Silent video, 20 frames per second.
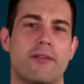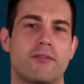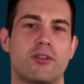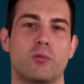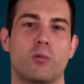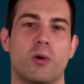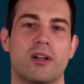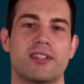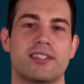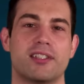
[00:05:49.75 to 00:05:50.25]
Every
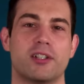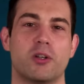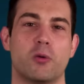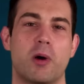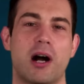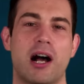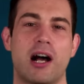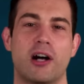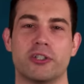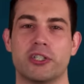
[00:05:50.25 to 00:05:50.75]
once in a
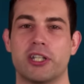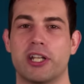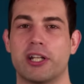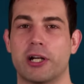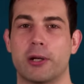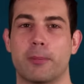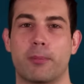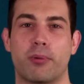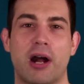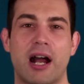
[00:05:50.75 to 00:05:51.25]
while, you
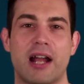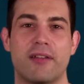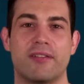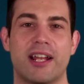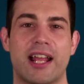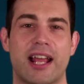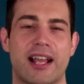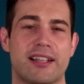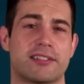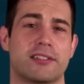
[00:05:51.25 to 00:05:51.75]
hear a
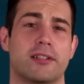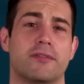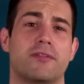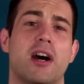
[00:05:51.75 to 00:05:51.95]
private ask the